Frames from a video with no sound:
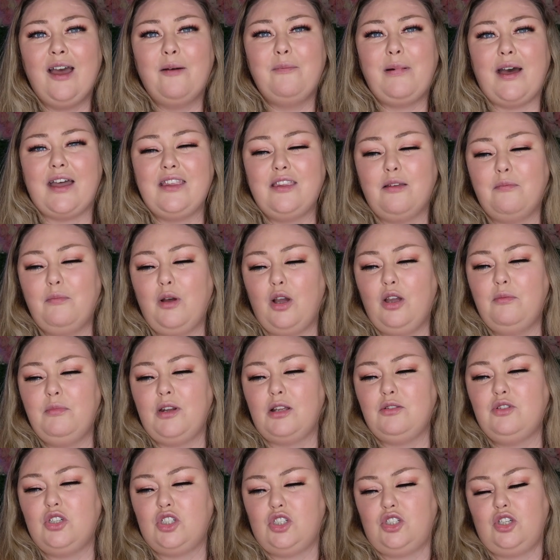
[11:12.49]
But at the moment,
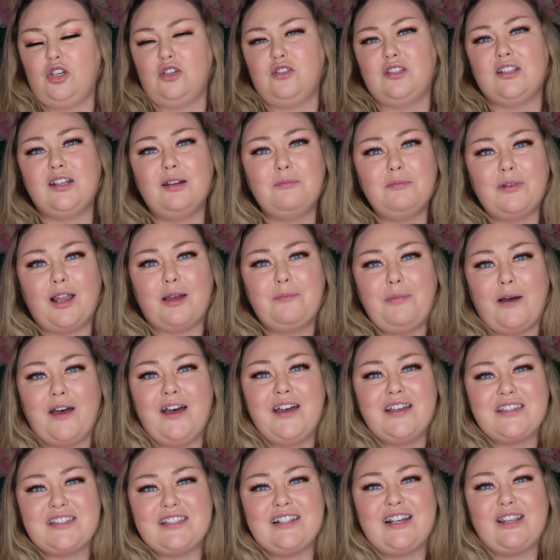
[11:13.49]
I'm just using them like
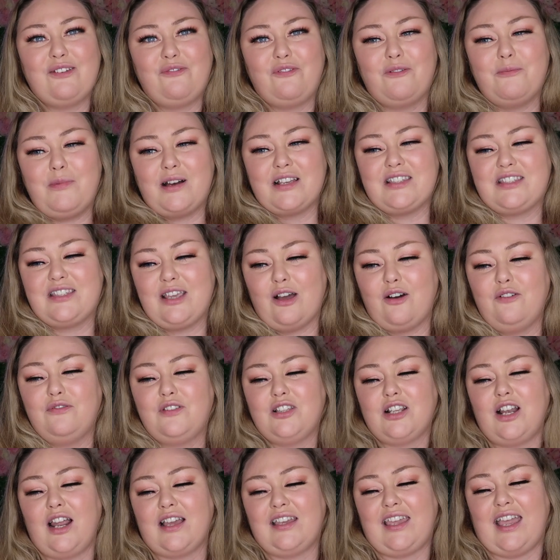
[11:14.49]
personally for myself
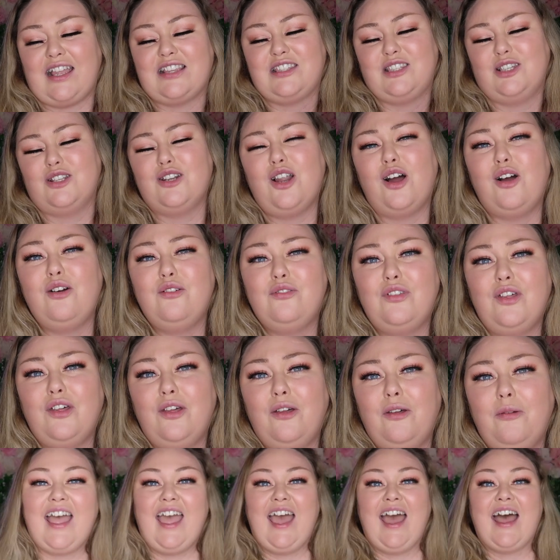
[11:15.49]
to like get to know
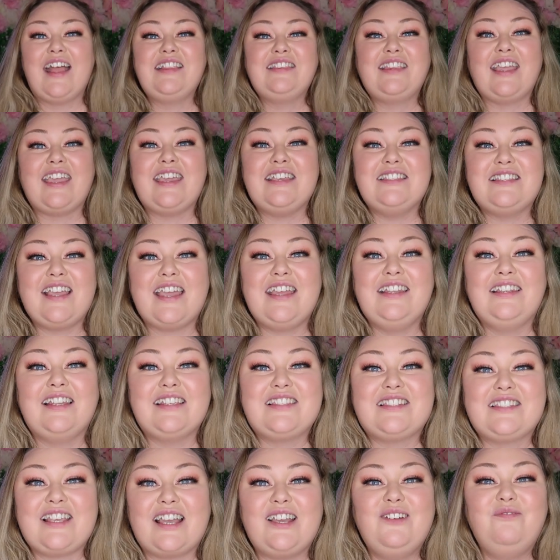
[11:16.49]
them. I had these in the
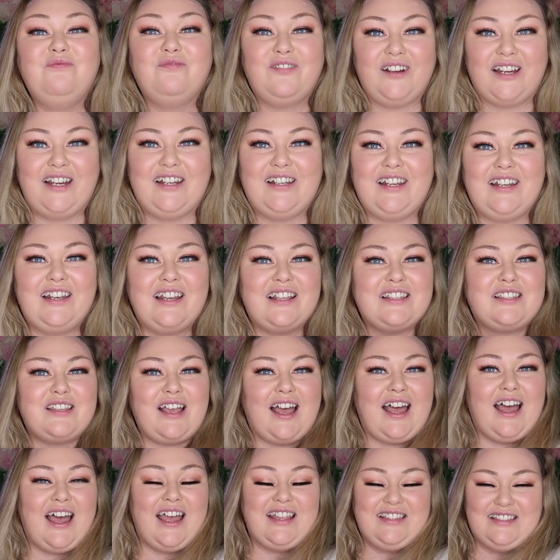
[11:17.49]
same reading as
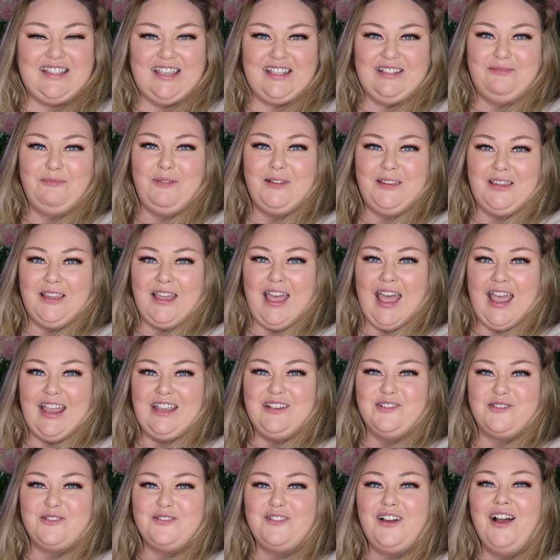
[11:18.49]
how I did with the
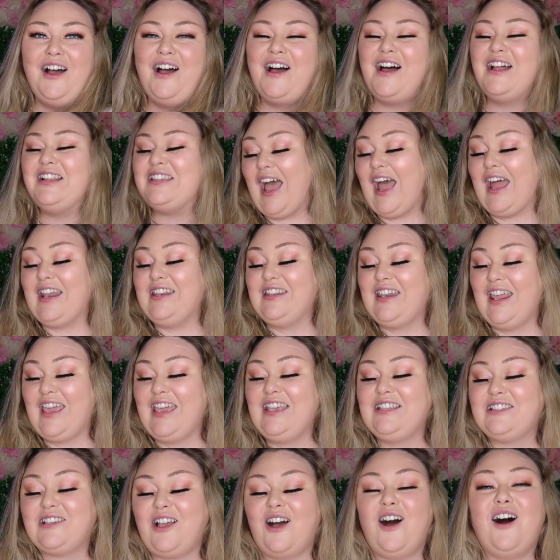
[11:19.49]
angel card, and
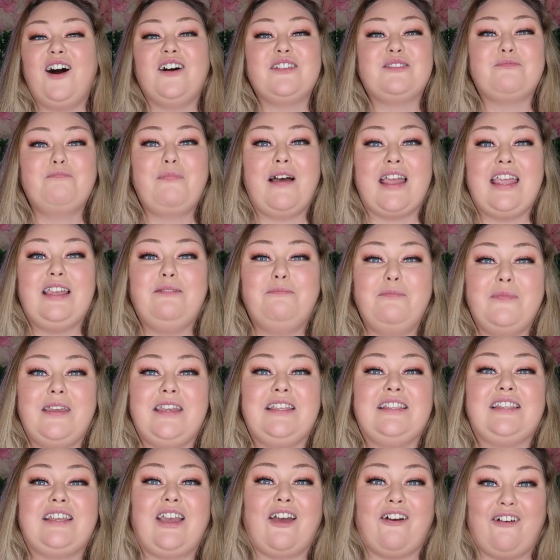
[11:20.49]
these cards made
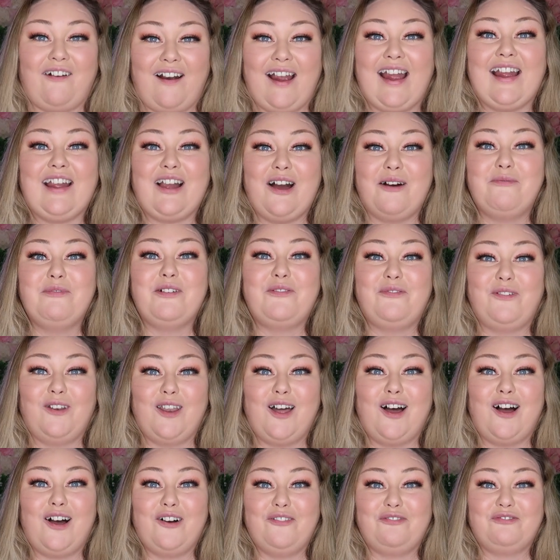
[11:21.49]
me crack up with
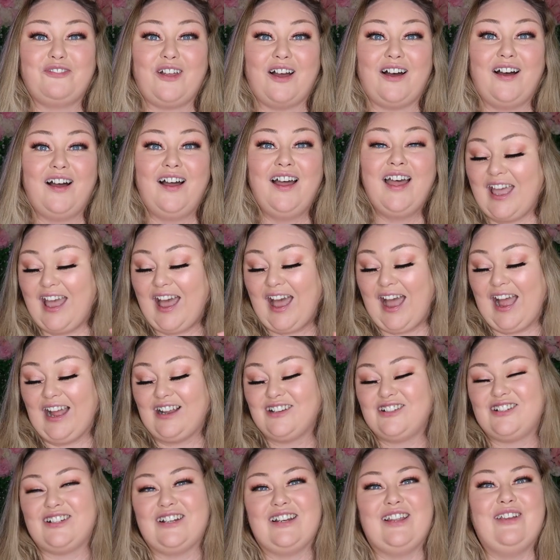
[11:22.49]
laughter. They're
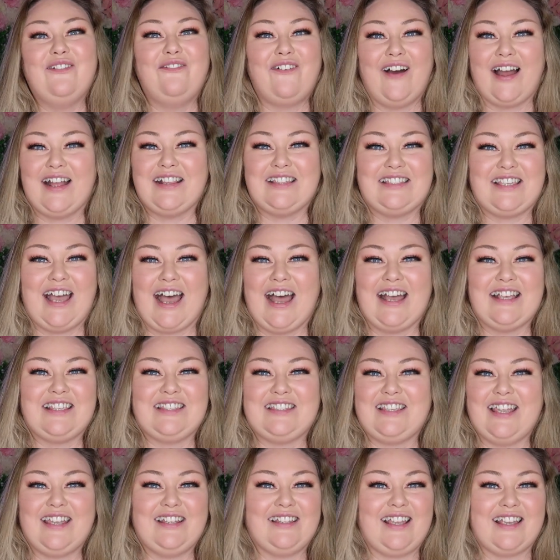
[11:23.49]
actually
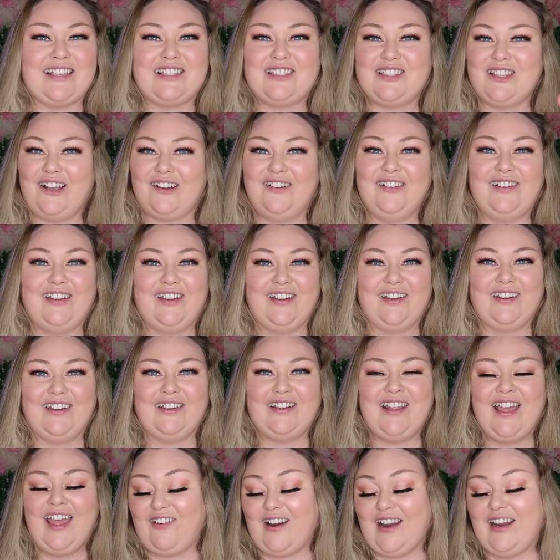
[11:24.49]
fantastic. They're so
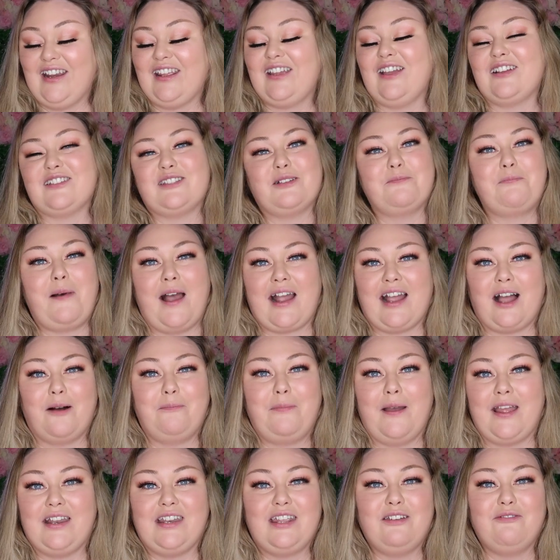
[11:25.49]
good. Really good to back
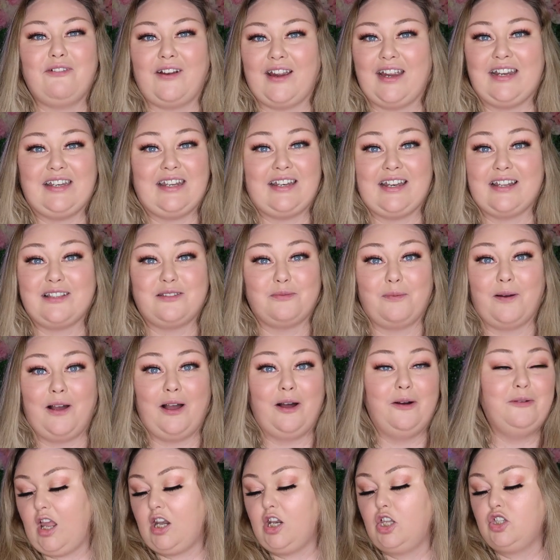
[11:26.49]
up any reading as
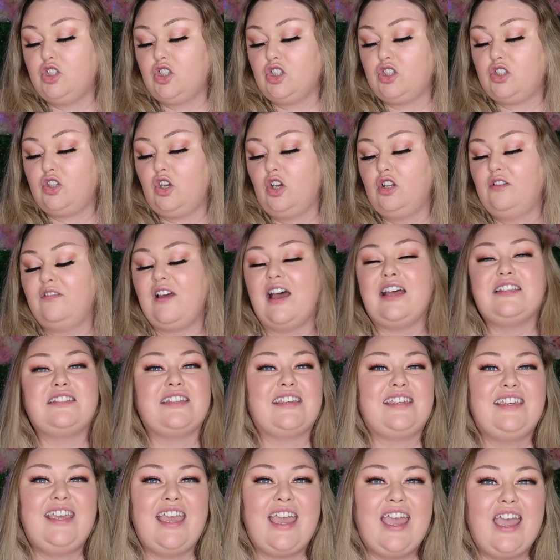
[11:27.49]
well. And they're just good as a
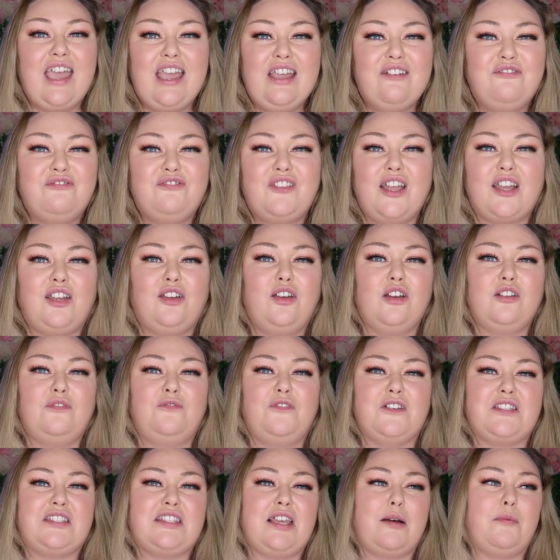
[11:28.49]
gift. They're good
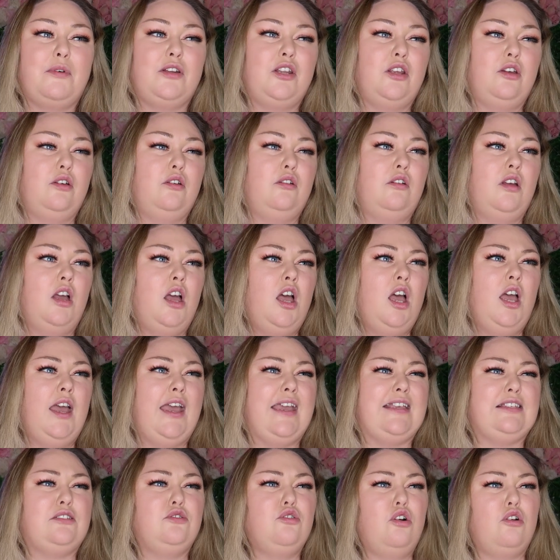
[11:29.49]
for someone who
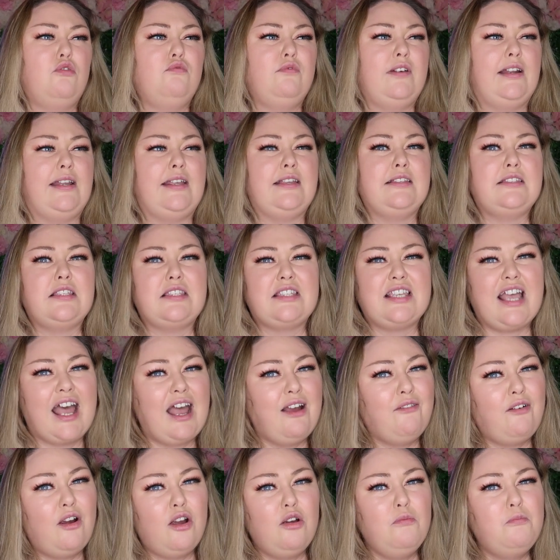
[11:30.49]
is not really into
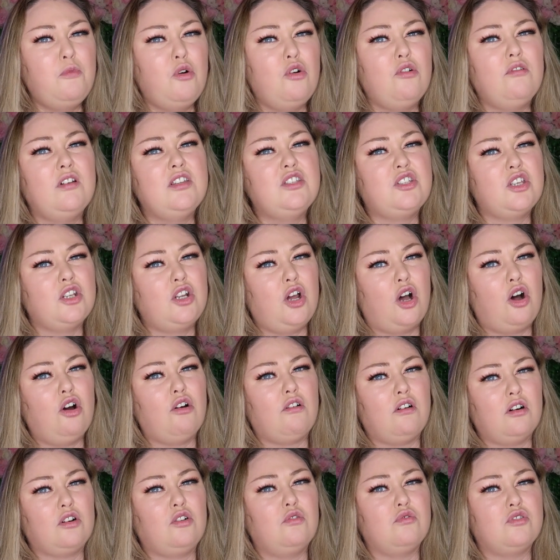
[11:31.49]
tarot, more into the
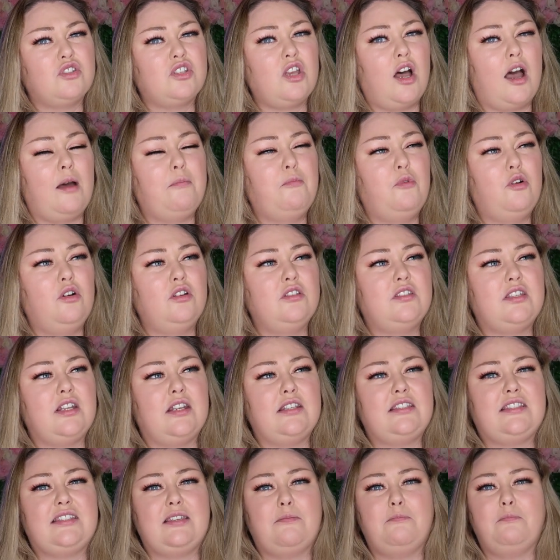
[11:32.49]
oracle side, more into the
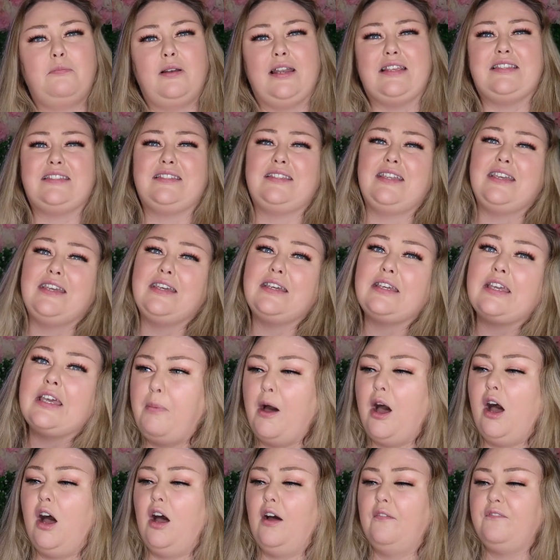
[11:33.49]
simplistic
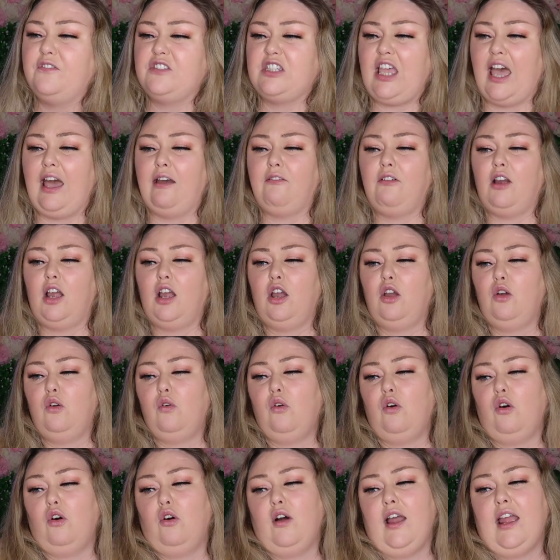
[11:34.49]
part of tarot
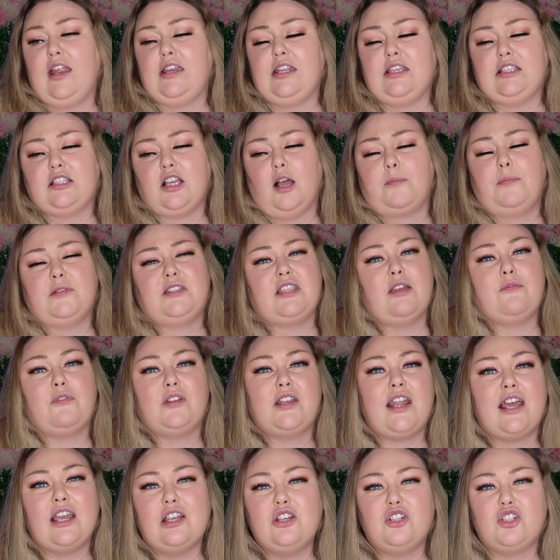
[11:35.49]
or any type of
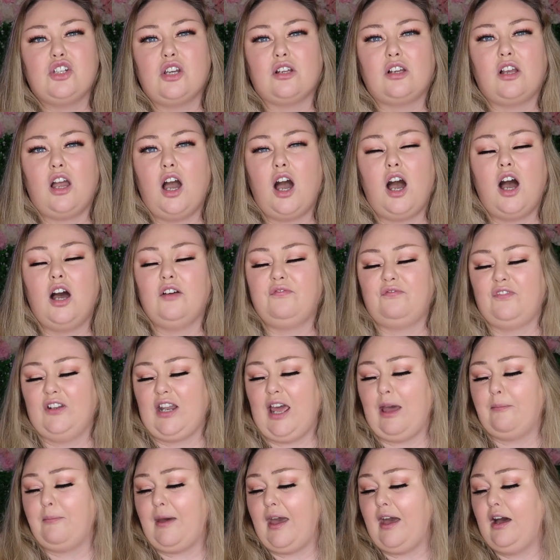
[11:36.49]
divination card for
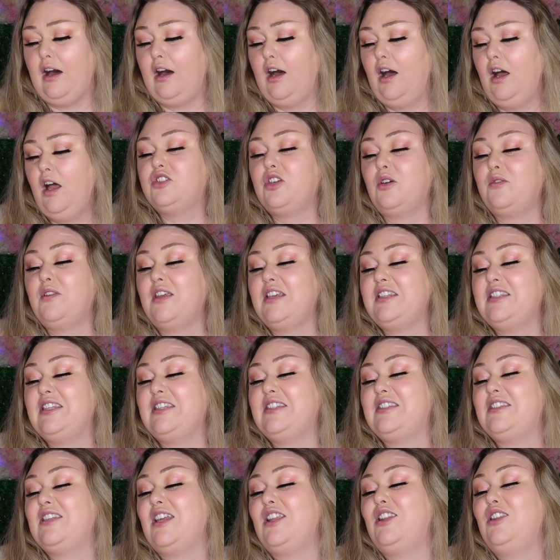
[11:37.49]
that matter. So this
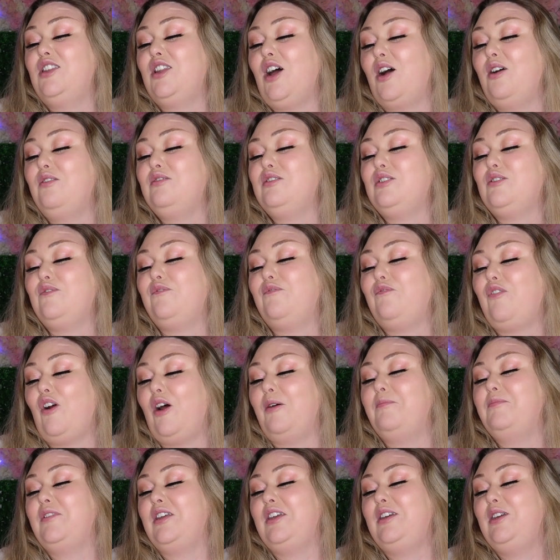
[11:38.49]
is the Notes
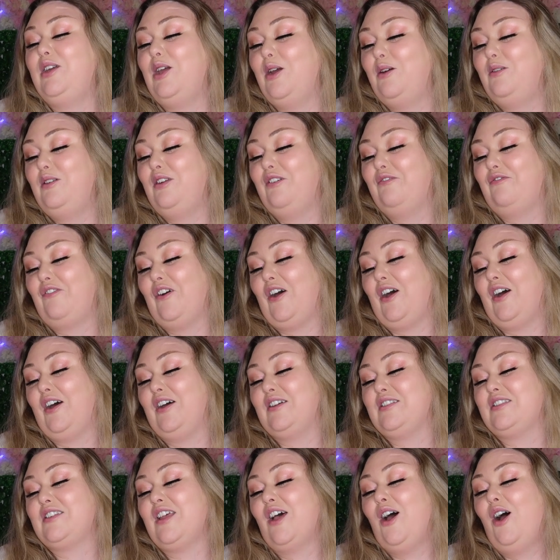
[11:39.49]
from the
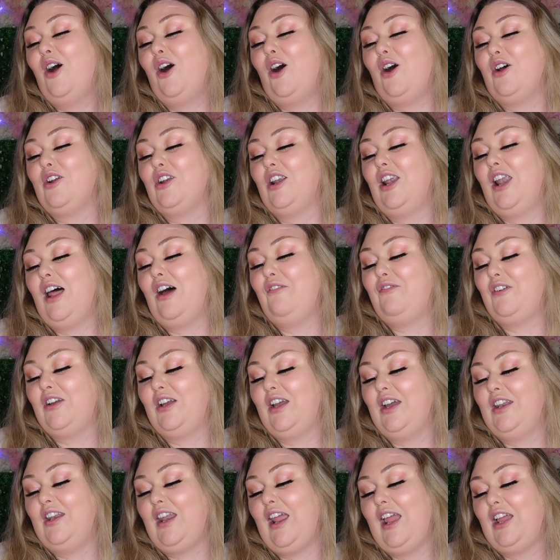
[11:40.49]
Universe on Love and
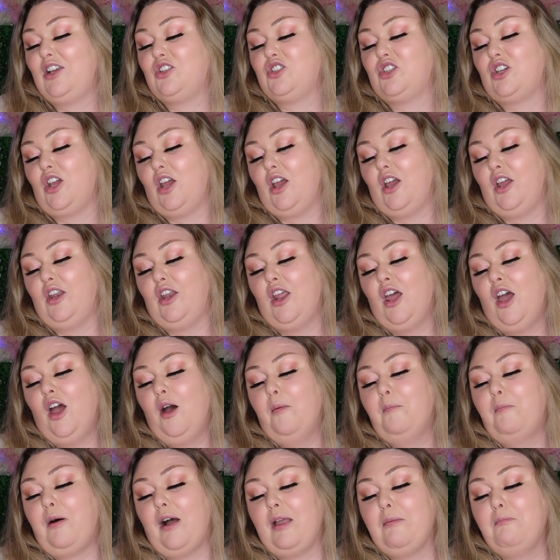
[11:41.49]
Connection
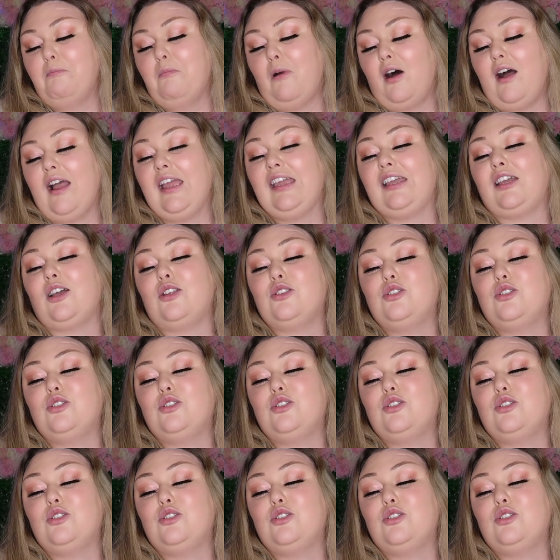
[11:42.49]
by Mike